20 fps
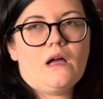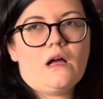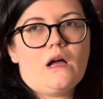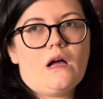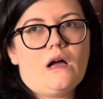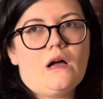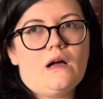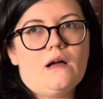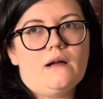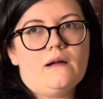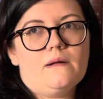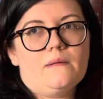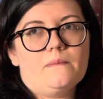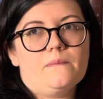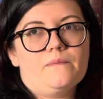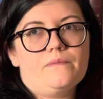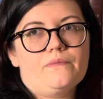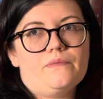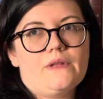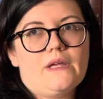
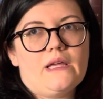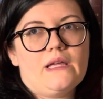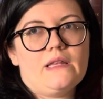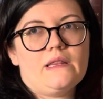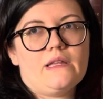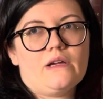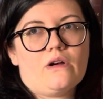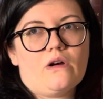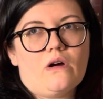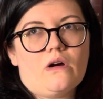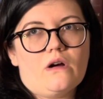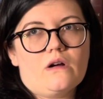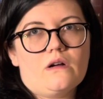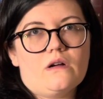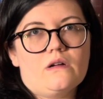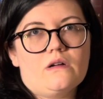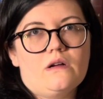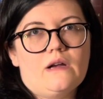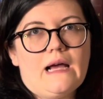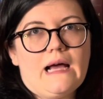There
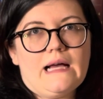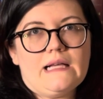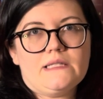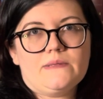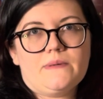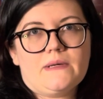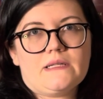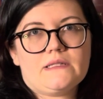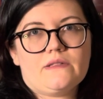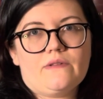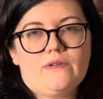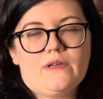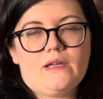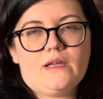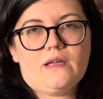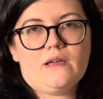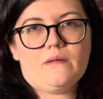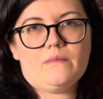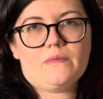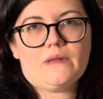are aspects of
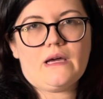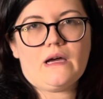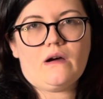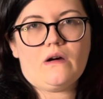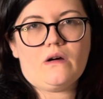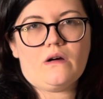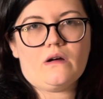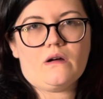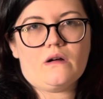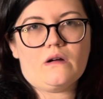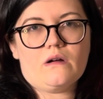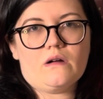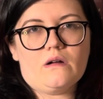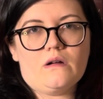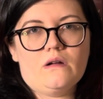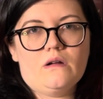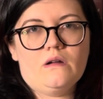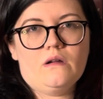him that are